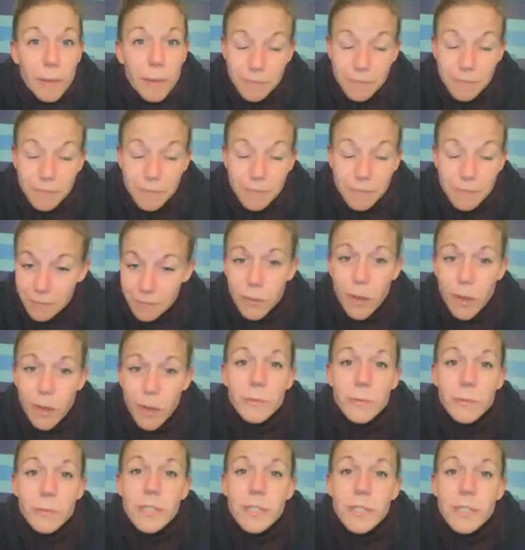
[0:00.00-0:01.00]
just for doing what
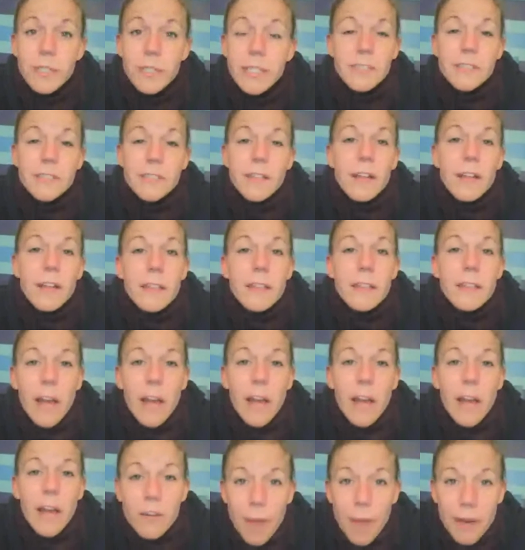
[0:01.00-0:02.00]
I'm doing.
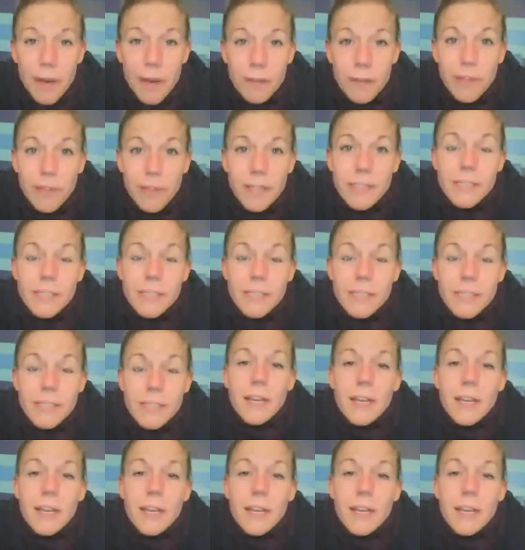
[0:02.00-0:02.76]
Benefits.